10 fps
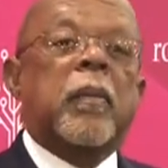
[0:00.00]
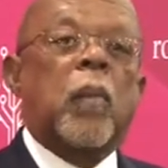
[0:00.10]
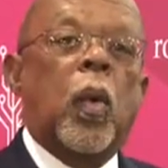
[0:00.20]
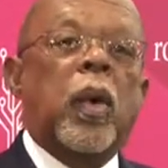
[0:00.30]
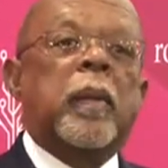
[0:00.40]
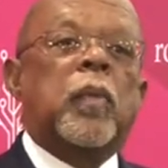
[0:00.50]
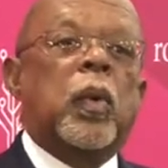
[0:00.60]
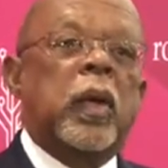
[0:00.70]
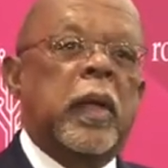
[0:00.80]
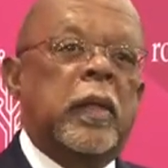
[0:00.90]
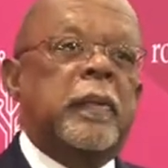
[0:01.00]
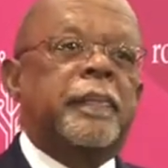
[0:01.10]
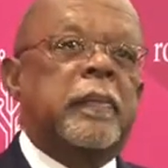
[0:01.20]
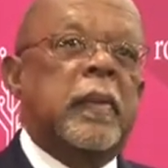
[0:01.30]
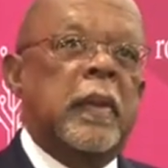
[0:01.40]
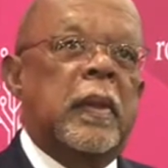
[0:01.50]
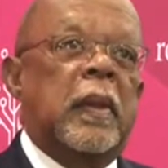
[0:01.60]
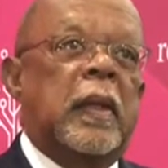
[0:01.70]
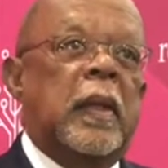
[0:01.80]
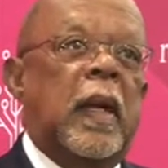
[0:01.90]
More and more,
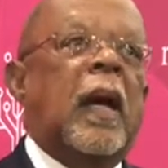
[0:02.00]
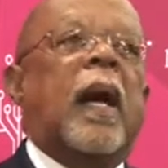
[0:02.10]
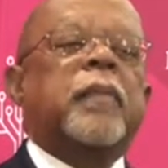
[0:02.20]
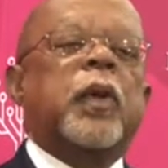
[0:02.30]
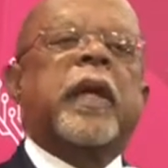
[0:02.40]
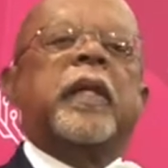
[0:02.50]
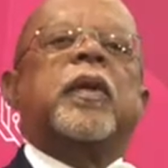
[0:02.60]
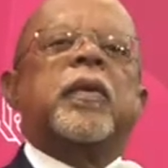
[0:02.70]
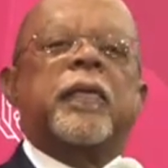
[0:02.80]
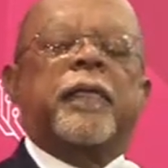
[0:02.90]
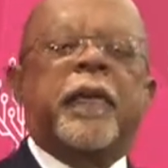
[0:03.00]
I'm doing a new